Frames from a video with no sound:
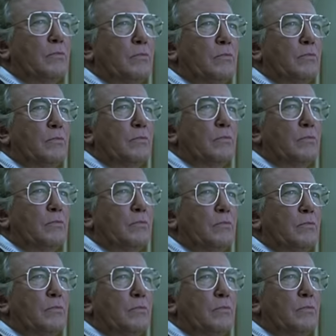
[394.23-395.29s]

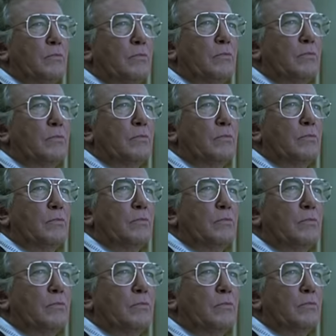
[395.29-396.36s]

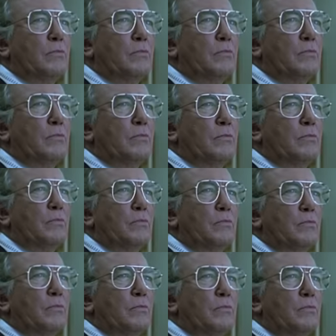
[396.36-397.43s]

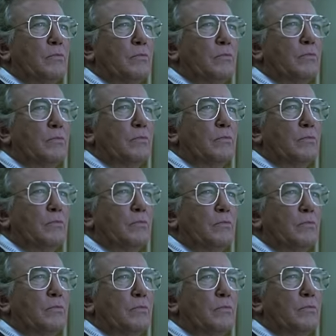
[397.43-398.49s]

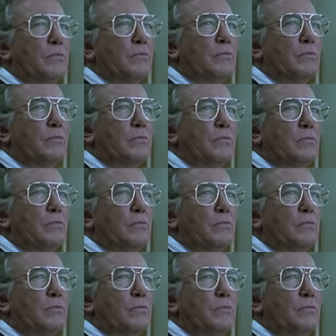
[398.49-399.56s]

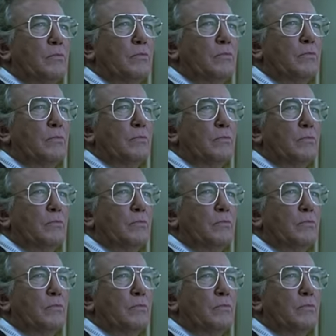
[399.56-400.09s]
This person isn't speaking.